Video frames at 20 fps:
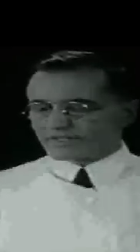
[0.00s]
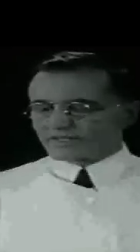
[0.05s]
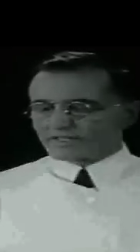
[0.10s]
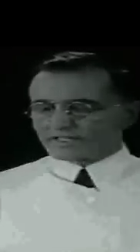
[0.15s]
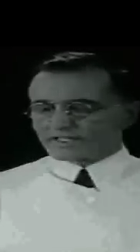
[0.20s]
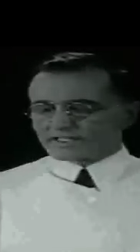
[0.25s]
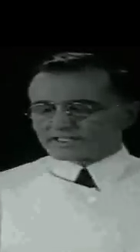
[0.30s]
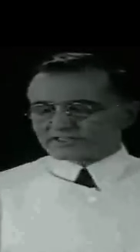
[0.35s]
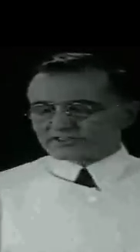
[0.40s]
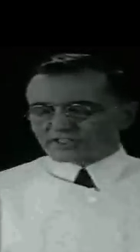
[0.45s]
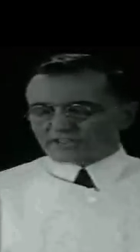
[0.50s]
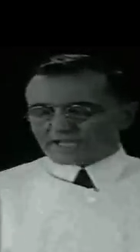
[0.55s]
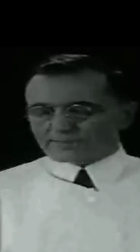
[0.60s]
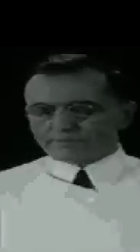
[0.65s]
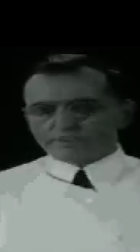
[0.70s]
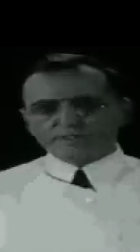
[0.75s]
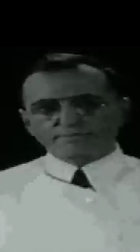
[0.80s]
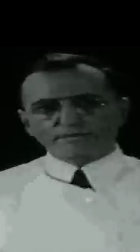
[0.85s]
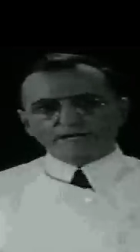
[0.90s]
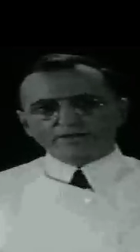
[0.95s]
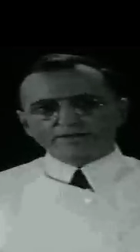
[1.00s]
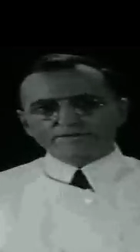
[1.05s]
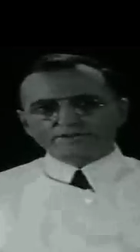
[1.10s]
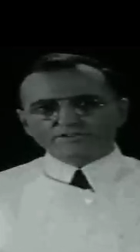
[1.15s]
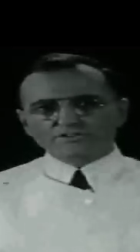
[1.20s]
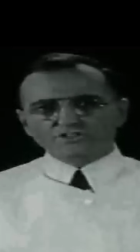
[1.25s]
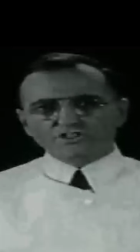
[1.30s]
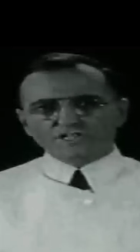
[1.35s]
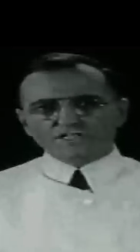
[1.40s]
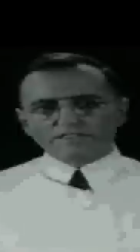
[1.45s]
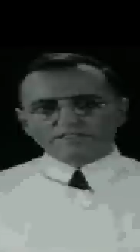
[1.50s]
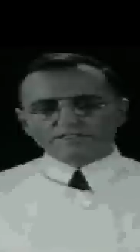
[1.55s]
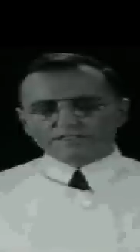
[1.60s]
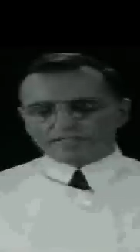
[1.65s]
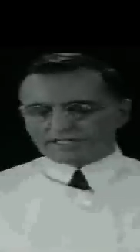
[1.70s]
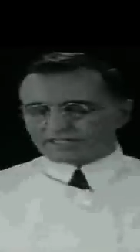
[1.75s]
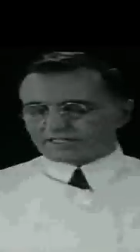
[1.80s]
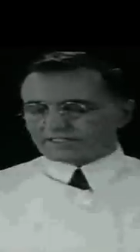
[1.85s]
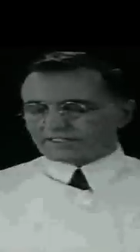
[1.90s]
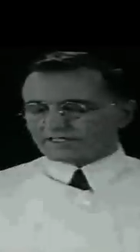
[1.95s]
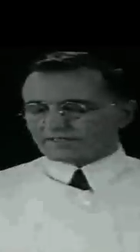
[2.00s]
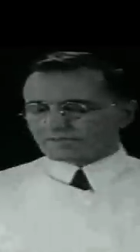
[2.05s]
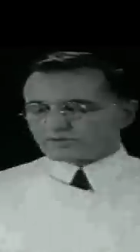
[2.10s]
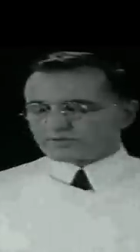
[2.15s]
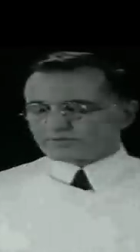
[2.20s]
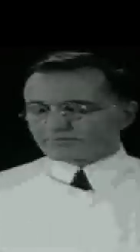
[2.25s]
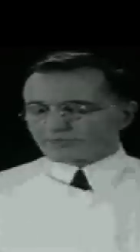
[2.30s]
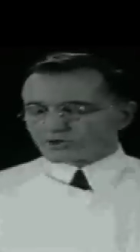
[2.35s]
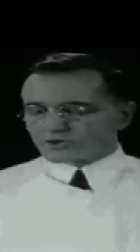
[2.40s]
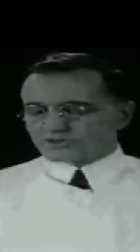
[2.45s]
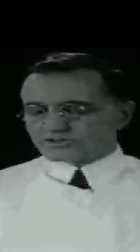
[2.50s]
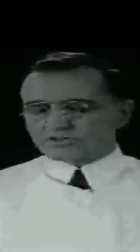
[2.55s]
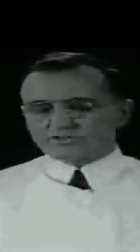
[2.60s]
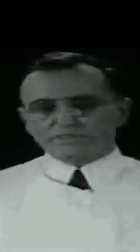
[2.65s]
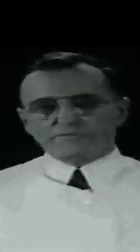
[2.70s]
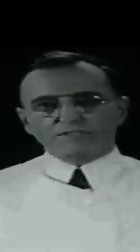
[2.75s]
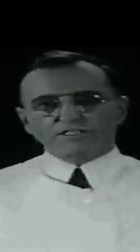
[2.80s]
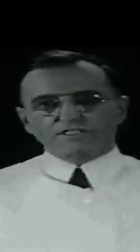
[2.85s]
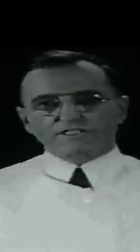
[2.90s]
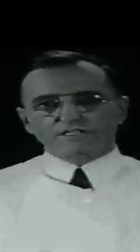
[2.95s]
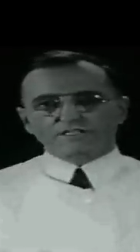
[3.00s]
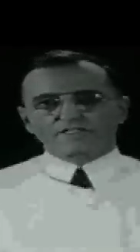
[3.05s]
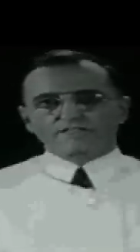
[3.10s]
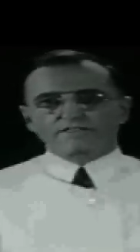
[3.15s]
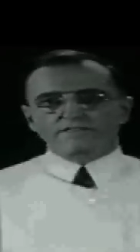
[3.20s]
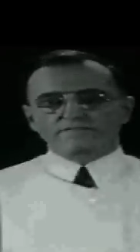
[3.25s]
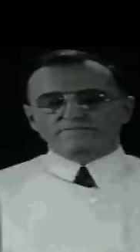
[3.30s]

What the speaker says: Examine the mouth and genitalia where most of them occur.